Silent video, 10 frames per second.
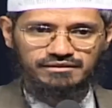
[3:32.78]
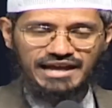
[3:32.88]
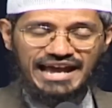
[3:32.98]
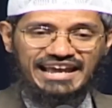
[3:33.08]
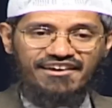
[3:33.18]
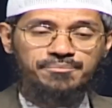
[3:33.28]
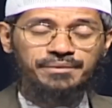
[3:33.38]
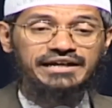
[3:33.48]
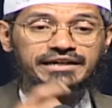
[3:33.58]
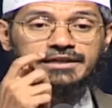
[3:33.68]
an Arab
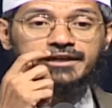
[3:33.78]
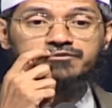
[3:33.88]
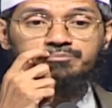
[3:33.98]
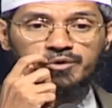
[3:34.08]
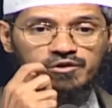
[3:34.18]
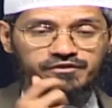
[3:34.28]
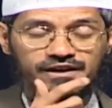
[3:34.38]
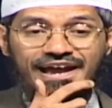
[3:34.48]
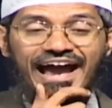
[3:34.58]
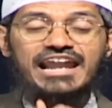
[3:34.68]
country gives proof,
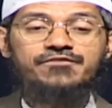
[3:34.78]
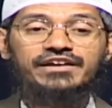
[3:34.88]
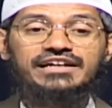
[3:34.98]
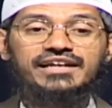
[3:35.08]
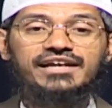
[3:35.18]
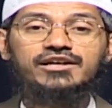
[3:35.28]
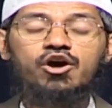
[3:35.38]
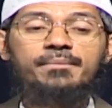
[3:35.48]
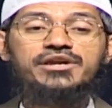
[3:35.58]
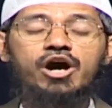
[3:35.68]
and if Indian
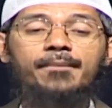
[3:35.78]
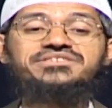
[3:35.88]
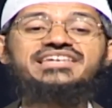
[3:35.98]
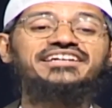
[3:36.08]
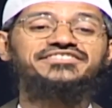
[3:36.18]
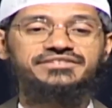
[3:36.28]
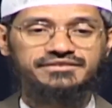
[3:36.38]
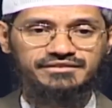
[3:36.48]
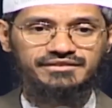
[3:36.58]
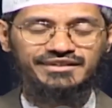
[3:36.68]
government objects,
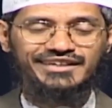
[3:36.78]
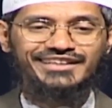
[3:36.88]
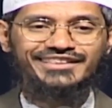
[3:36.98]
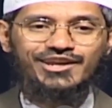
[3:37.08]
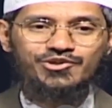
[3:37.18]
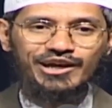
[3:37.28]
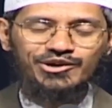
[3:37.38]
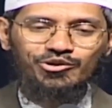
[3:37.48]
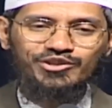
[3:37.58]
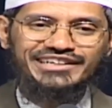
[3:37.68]
then you can
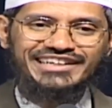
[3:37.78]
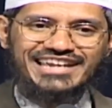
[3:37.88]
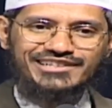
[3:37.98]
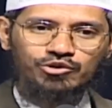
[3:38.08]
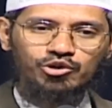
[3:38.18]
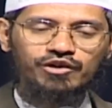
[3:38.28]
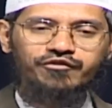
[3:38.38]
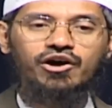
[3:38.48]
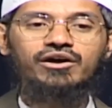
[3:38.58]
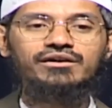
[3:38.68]
go to the International Court of
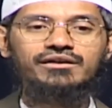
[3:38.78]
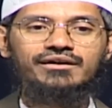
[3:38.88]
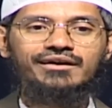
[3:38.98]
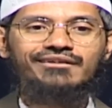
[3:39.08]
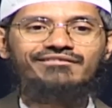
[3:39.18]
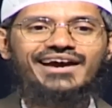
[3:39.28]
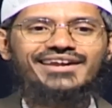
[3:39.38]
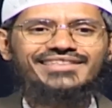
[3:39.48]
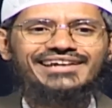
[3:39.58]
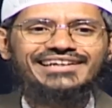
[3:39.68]
Law. Where
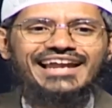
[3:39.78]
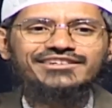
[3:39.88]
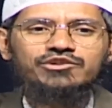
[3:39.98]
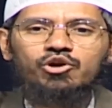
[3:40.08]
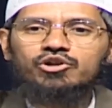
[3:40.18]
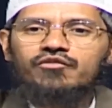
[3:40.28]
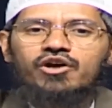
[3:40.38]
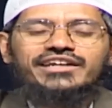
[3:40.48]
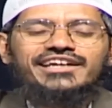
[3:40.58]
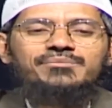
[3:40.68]
is the International Court of Law
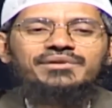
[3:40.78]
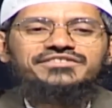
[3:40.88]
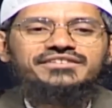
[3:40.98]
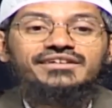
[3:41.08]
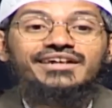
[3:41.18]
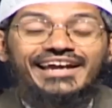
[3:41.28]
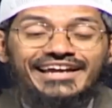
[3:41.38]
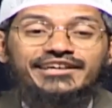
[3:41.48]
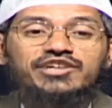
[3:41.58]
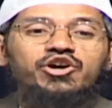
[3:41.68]
taking place
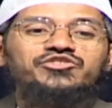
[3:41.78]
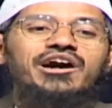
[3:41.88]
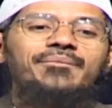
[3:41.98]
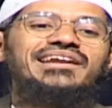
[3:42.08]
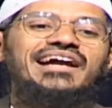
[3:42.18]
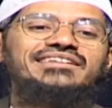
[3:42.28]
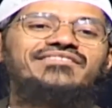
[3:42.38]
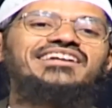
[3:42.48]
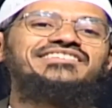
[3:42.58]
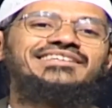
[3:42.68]
in case of Osama bin Laden?
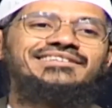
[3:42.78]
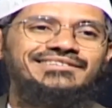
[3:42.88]
Where is it?